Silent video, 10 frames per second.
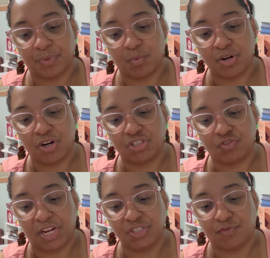When her
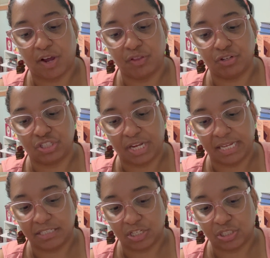estranged father,
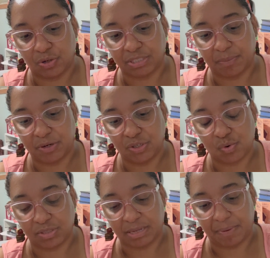Jinx, shows up on her
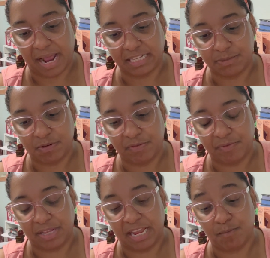doorstep and asks
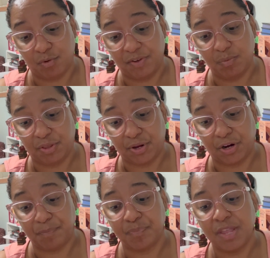to move in with
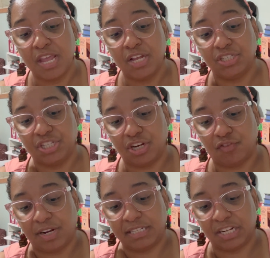her, she
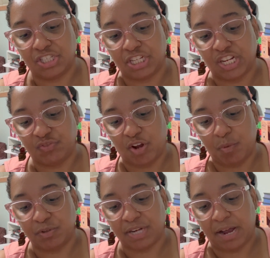agrees in exchange for
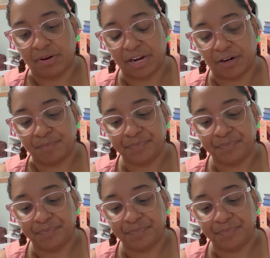help with childcare.